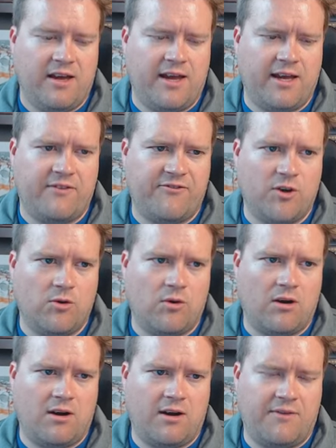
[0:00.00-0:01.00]
And if you,
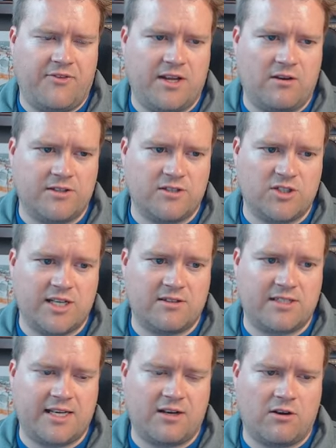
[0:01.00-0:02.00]
uh, and then also
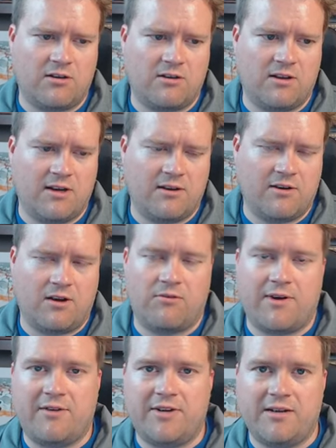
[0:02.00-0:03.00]
channels that aren't a lot
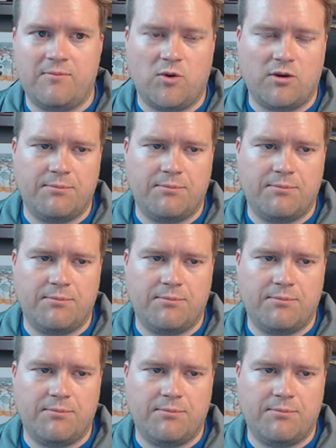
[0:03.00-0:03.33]
around anymore,